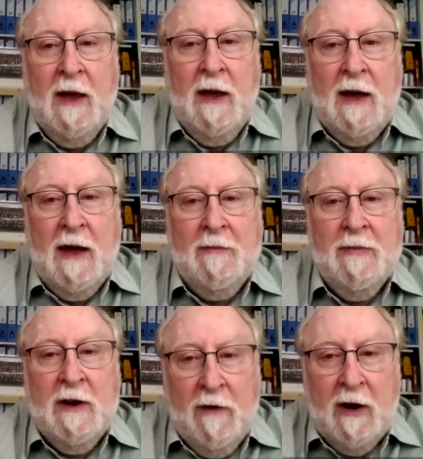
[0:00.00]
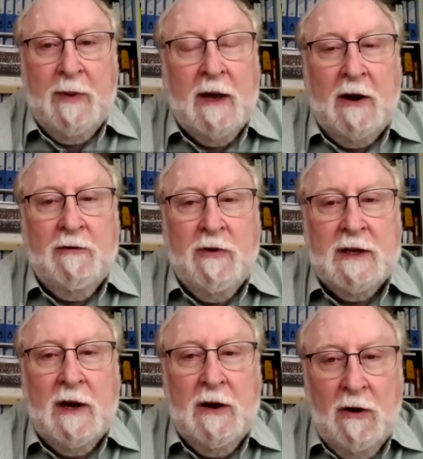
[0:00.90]
the developing
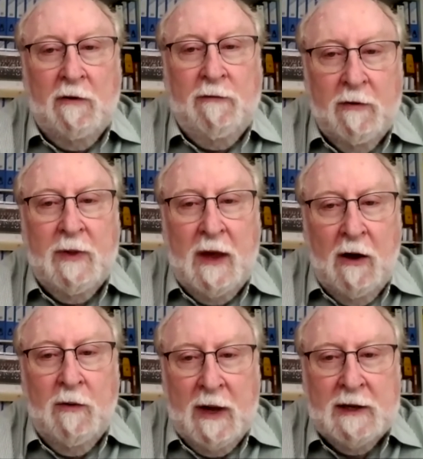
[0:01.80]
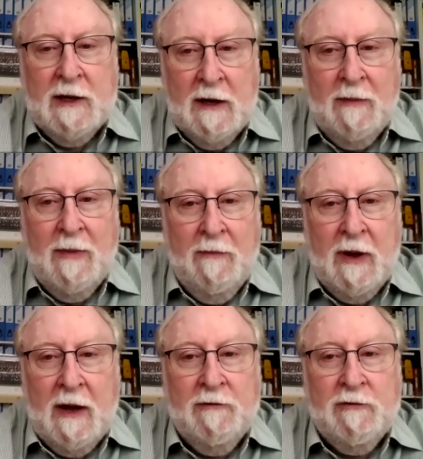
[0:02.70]
countries and not from the OECD member
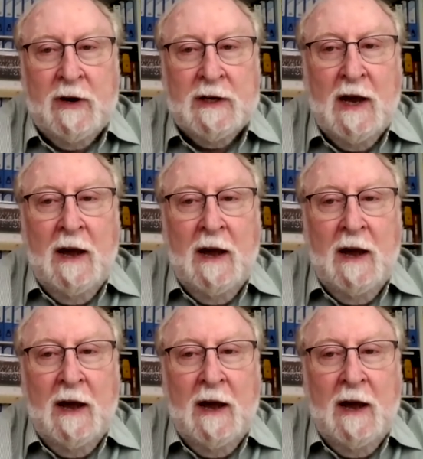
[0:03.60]
countries.